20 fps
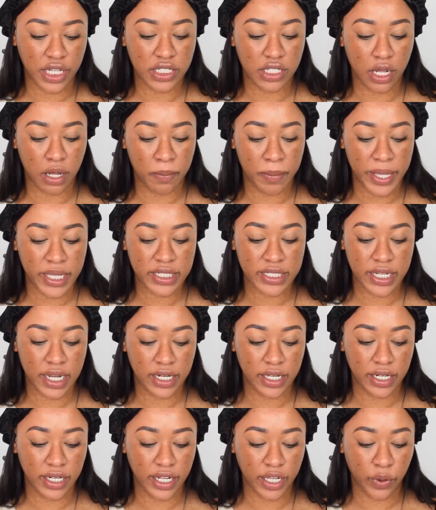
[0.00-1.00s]
is our
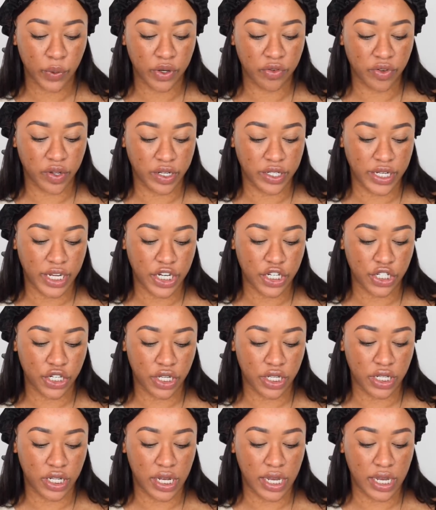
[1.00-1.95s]
best-selling liquid foundation.